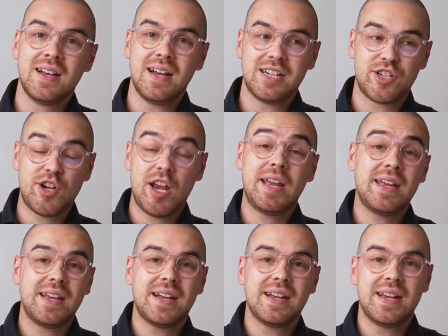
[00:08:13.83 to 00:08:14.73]
a
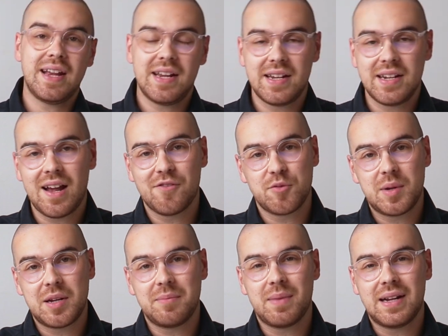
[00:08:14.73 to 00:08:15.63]
shaky Canadian
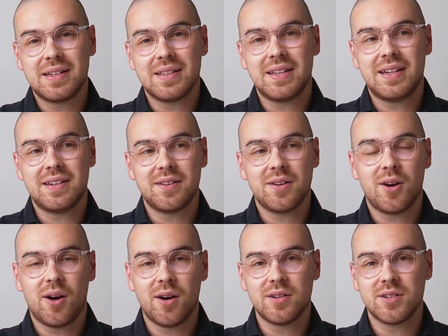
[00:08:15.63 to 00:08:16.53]
government might lean
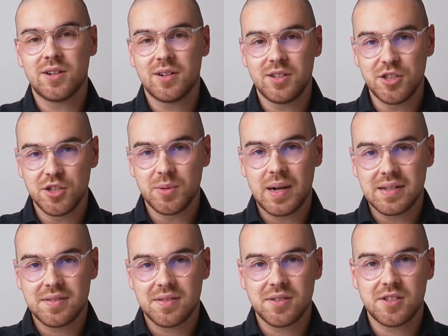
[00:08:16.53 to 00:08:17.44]
harder on
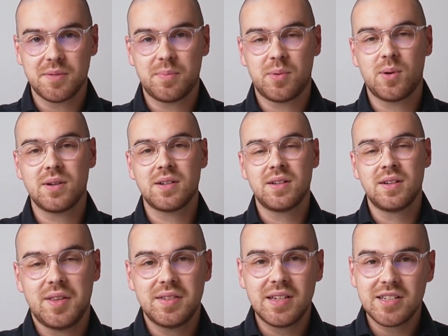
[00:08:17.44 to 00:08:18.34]
US support.
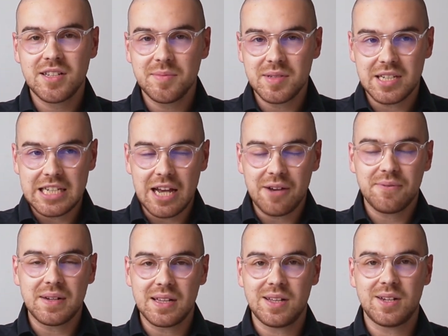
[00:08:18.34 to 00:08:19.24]
So the system's
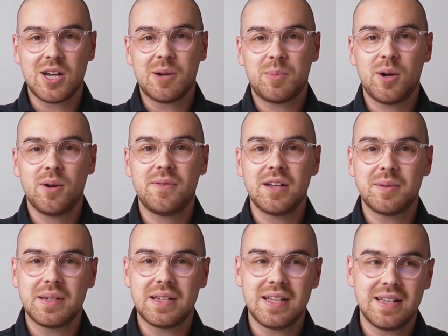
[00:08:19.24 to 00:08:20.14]
definitely not
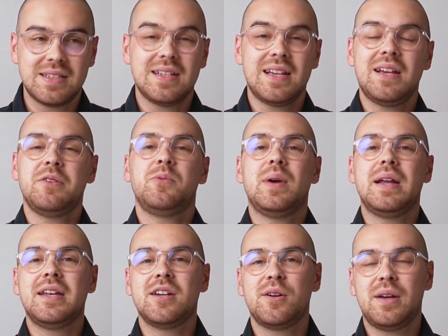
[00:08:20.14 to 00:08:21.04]
perfect. It's a
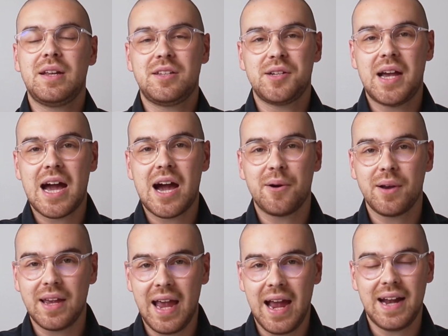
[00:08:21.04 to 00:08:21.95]
window into
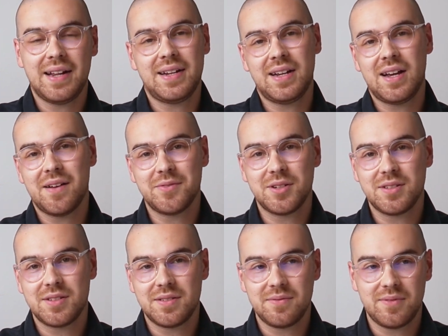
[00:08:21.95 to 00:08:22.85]
how Canada
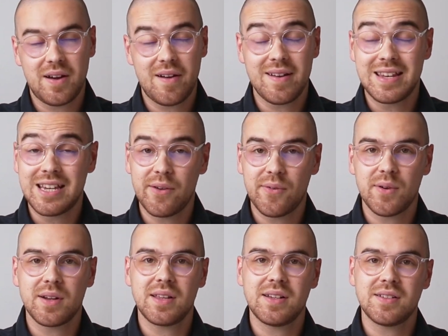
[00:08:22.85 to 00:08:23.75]
governs very
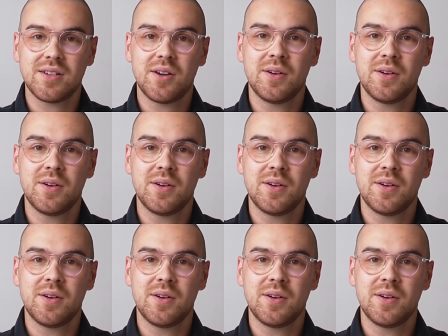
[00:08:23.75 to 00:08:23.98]
differently.